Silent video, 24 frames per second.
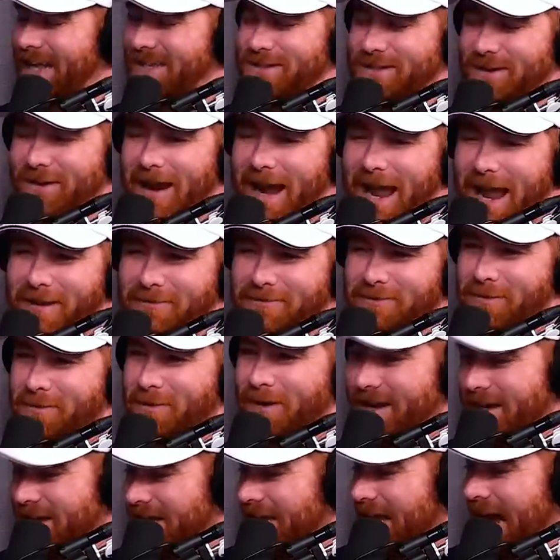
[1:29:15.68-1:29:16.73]
hats are
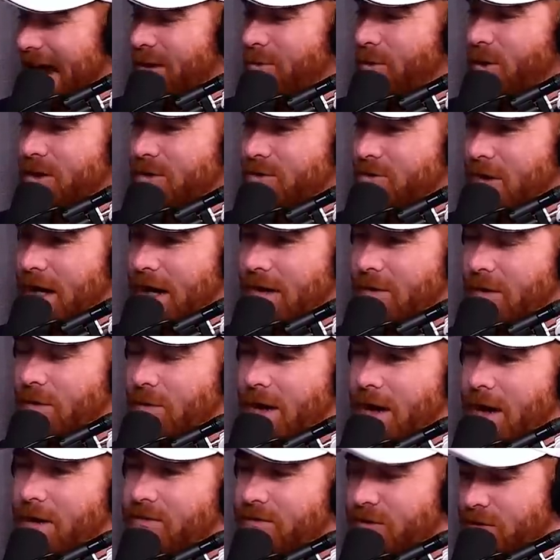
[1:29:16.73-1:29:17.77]
everywhere. I worked when I
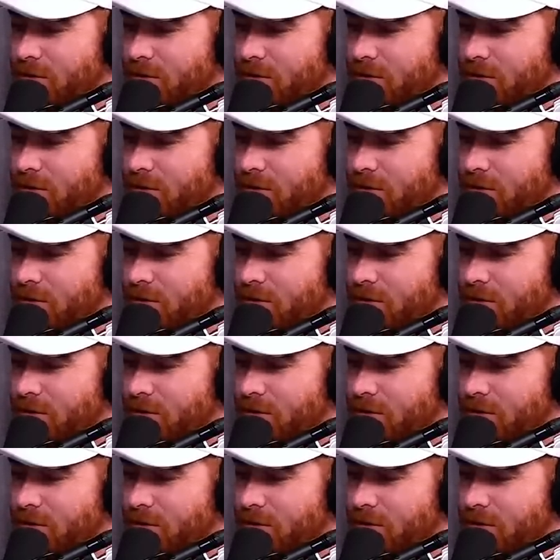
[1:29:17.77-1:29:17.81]
when I